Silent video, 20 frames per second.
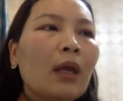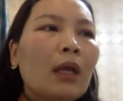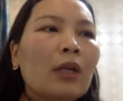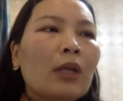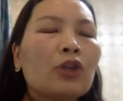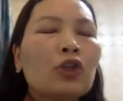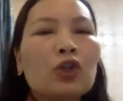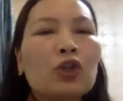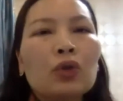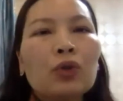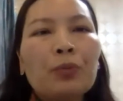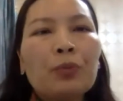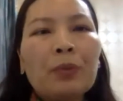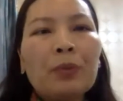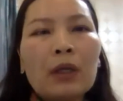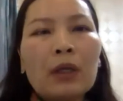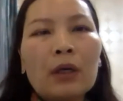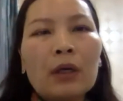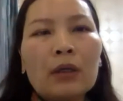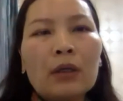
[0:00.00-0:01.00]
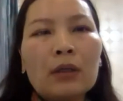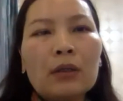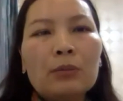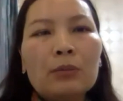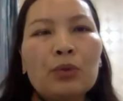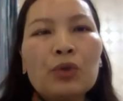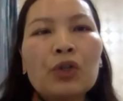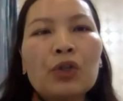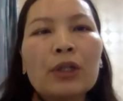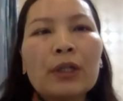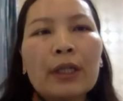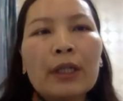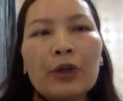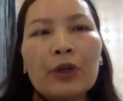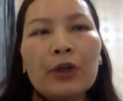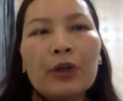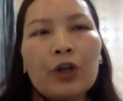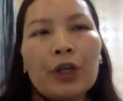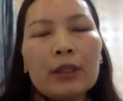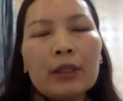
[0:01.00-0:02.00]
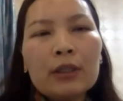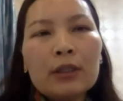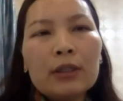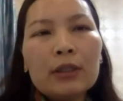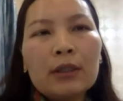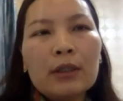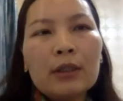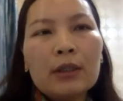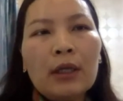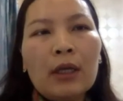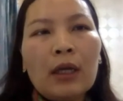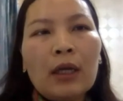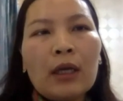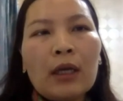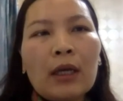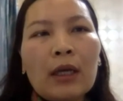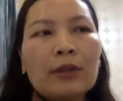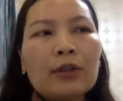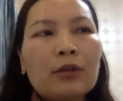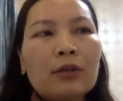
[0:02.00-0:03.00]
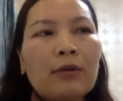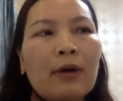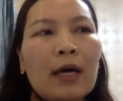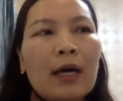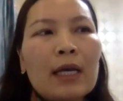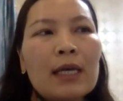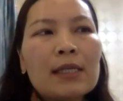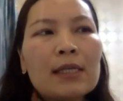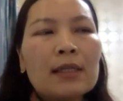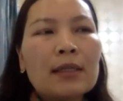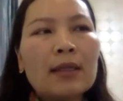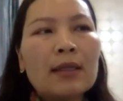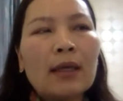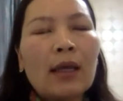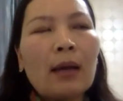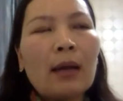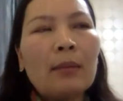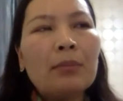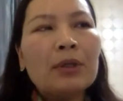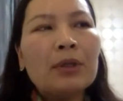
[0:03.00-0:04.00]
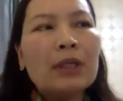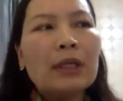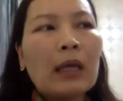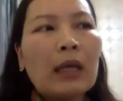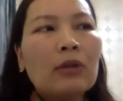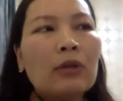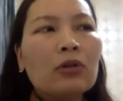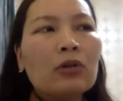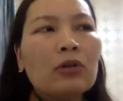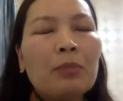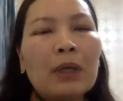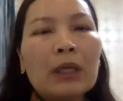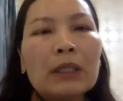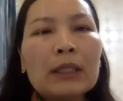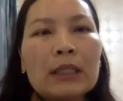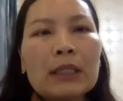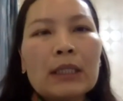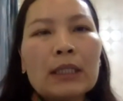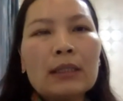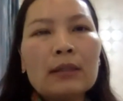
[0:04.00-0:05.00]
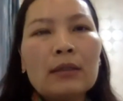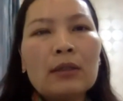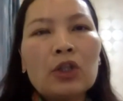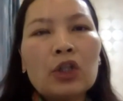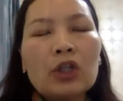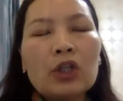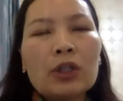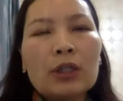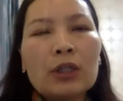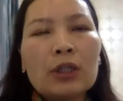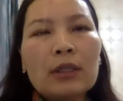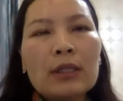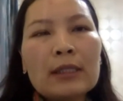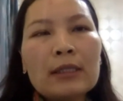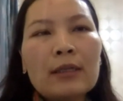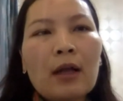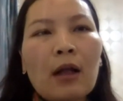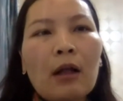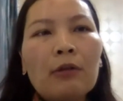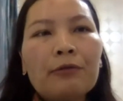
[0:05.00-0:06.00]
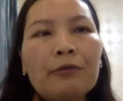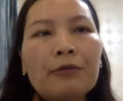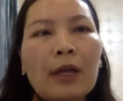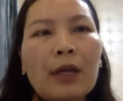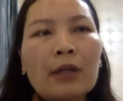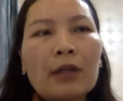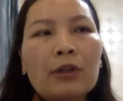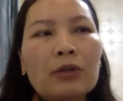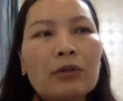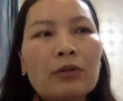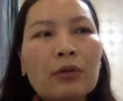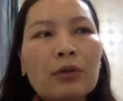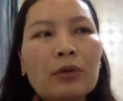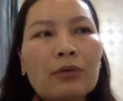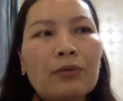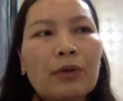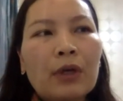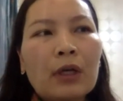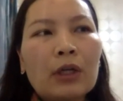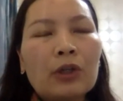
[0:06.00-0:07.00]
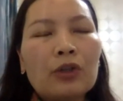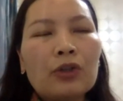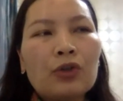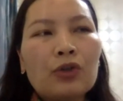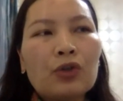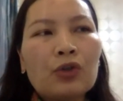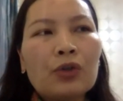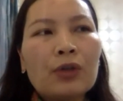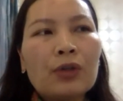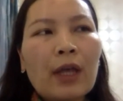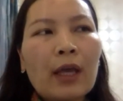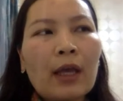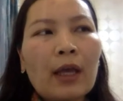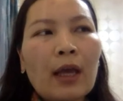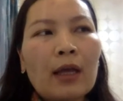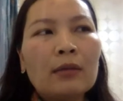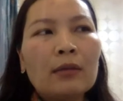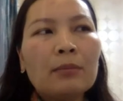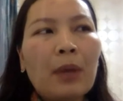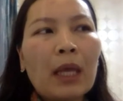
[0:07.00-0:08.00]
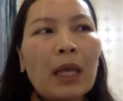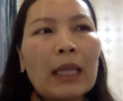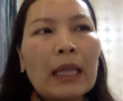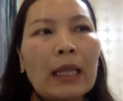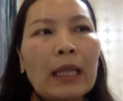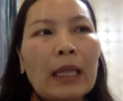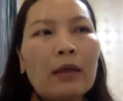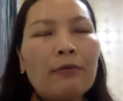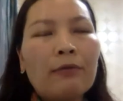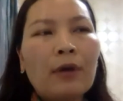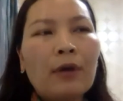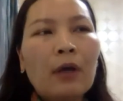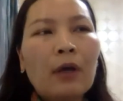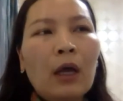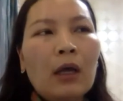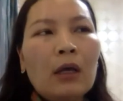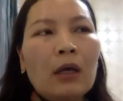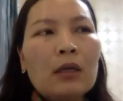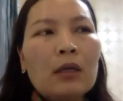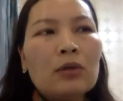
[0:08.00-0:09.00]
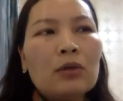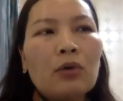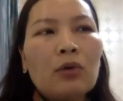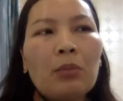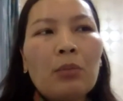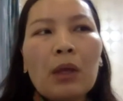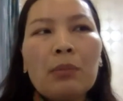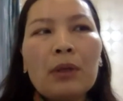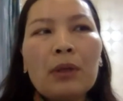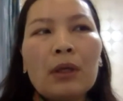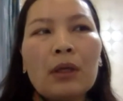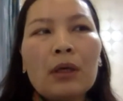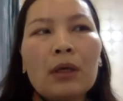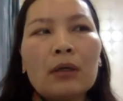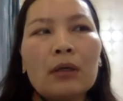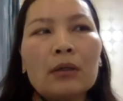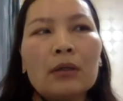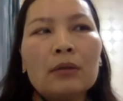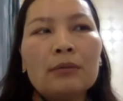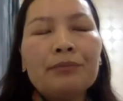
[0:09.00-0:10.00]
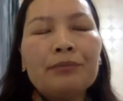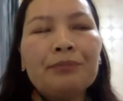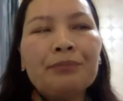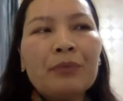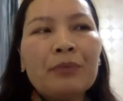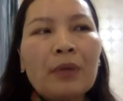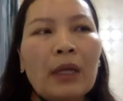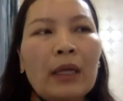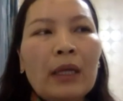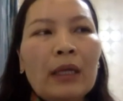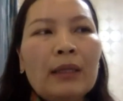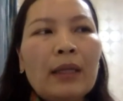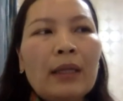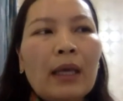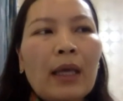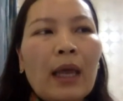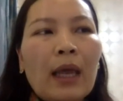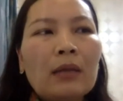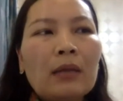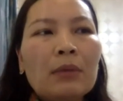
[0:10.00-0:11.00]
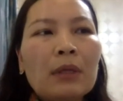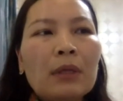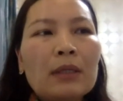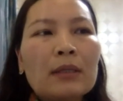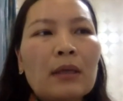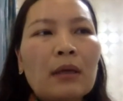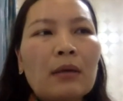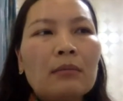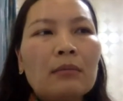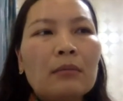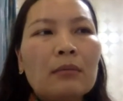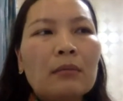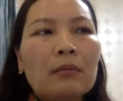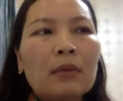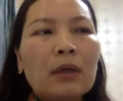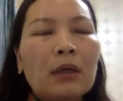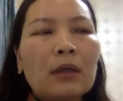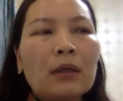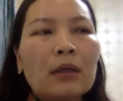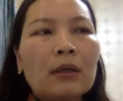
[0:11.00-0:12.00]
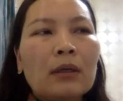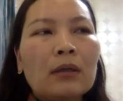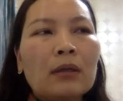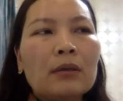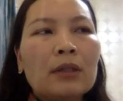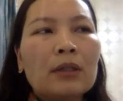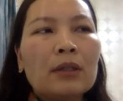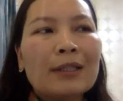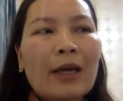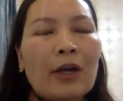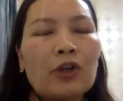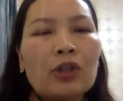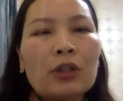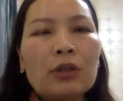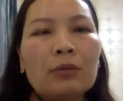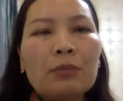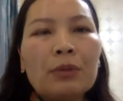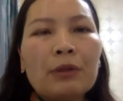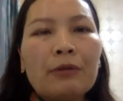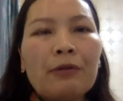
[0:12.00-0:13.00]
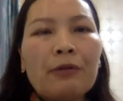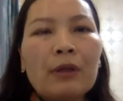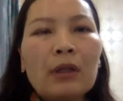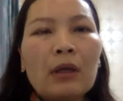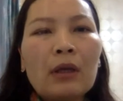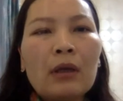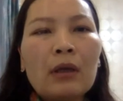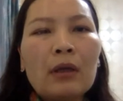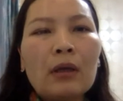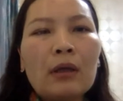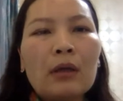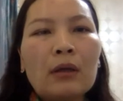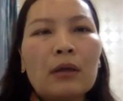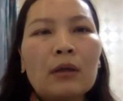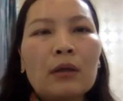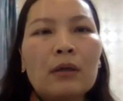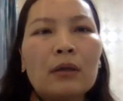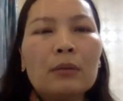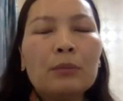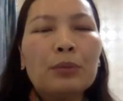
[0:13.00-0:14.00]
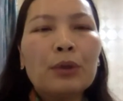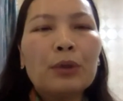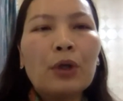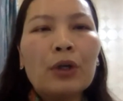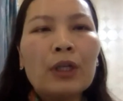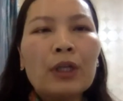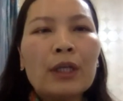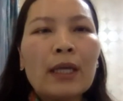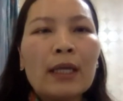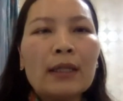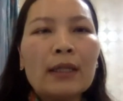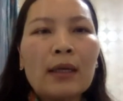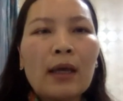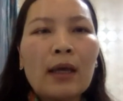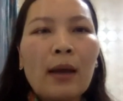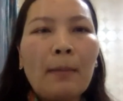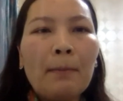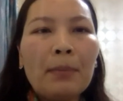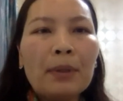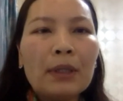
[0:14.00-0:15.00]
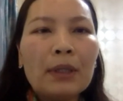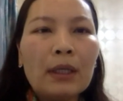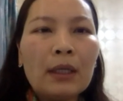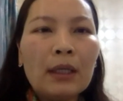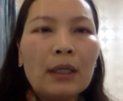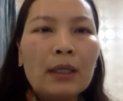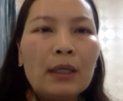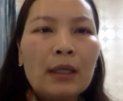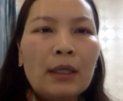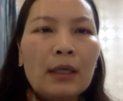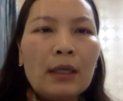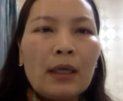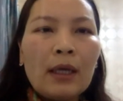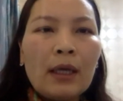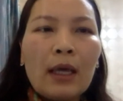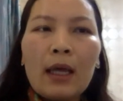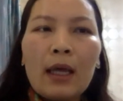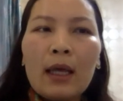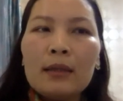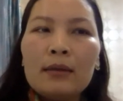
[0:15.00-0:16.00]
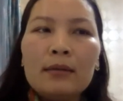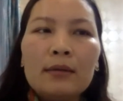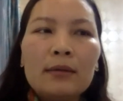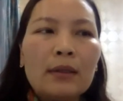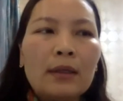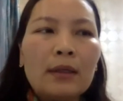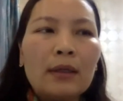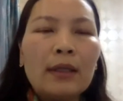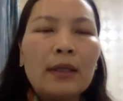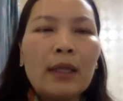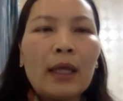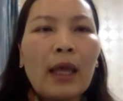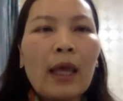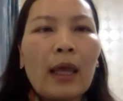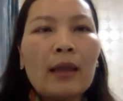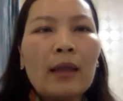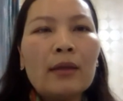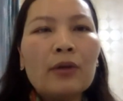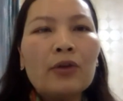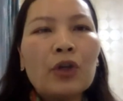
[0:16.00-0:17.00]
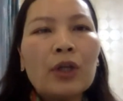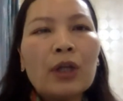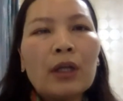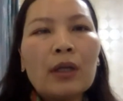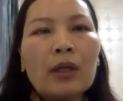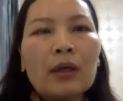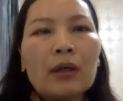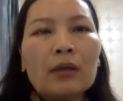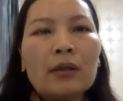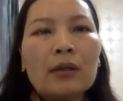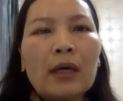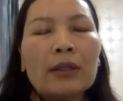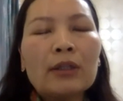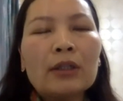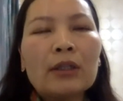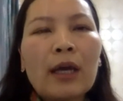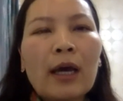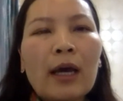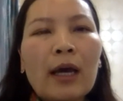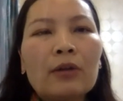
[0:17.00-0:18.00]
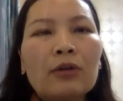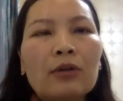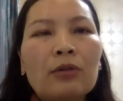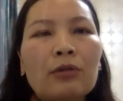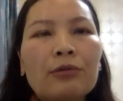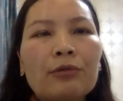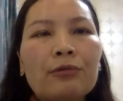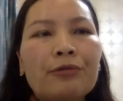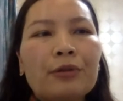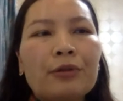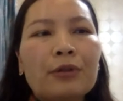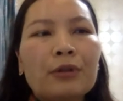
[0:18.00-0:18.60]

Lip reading: it should be mutually agreed. Otherwise, the company cannot make this decision itself that, you know, you should take unpaid leave. So maybe there can be some discussion between the employee and the company, and they can agree other kind of